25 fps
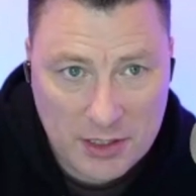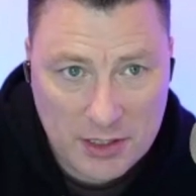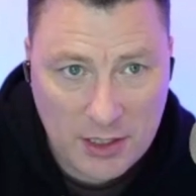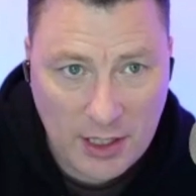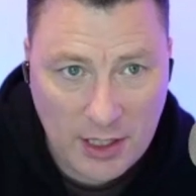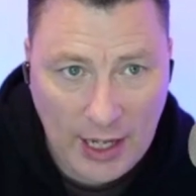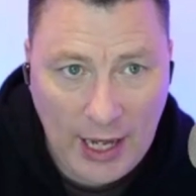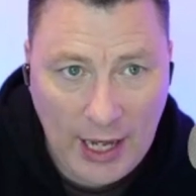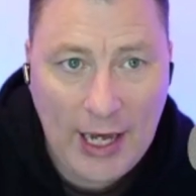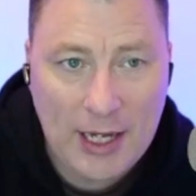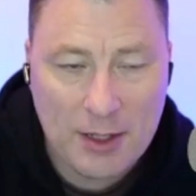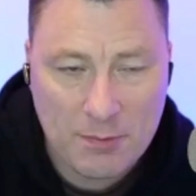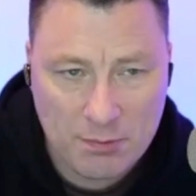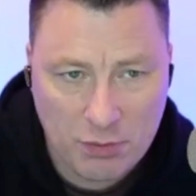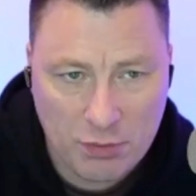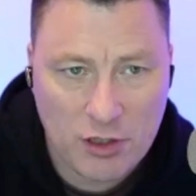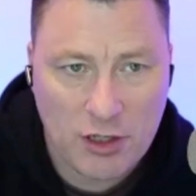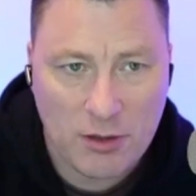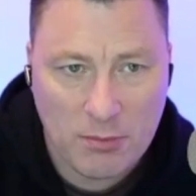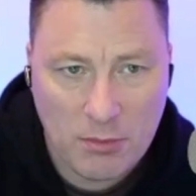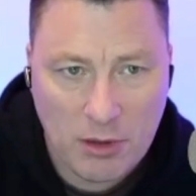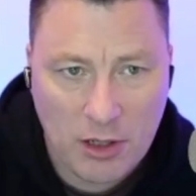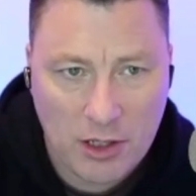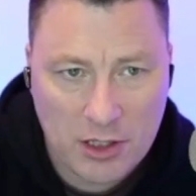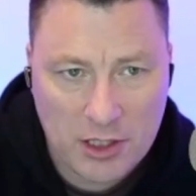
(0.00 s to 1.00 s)
that had
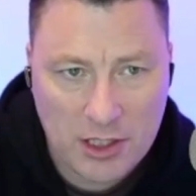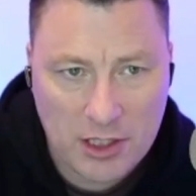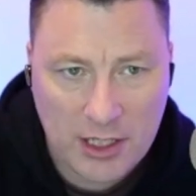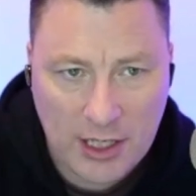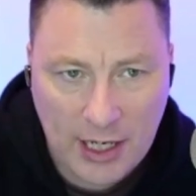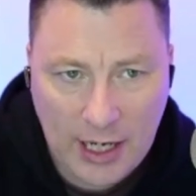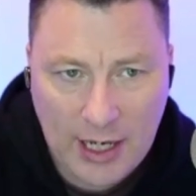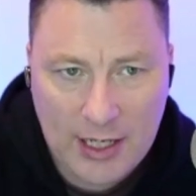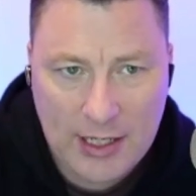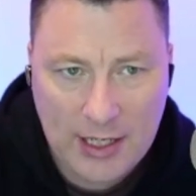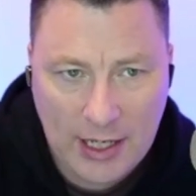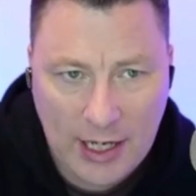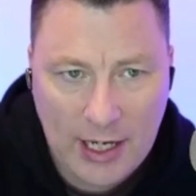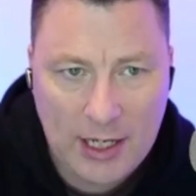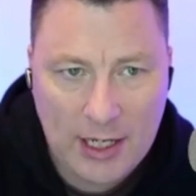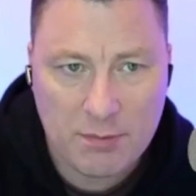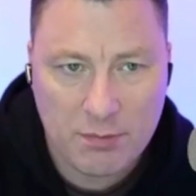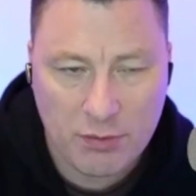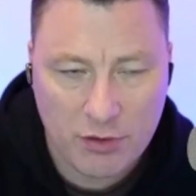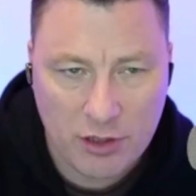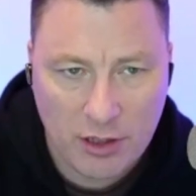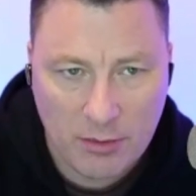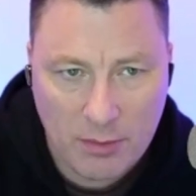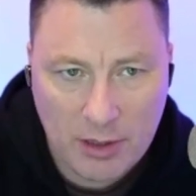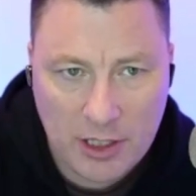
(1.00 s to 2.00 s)
product marketing and had
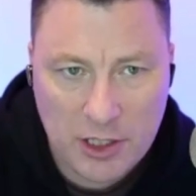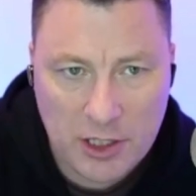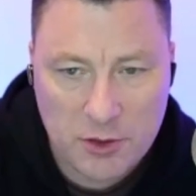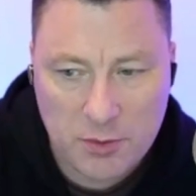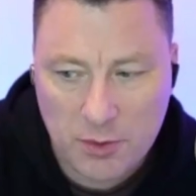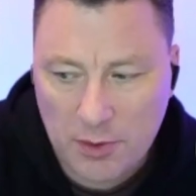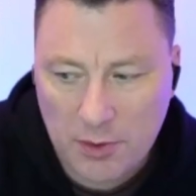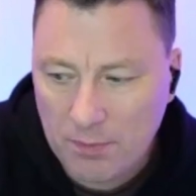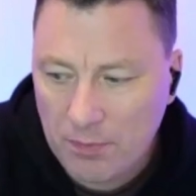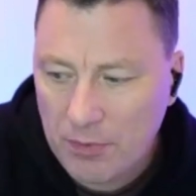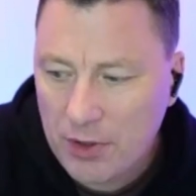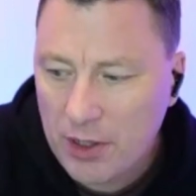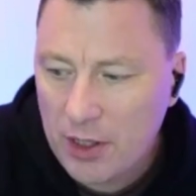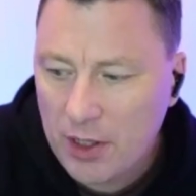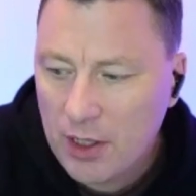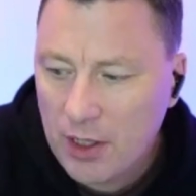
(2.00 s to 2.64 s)
product management,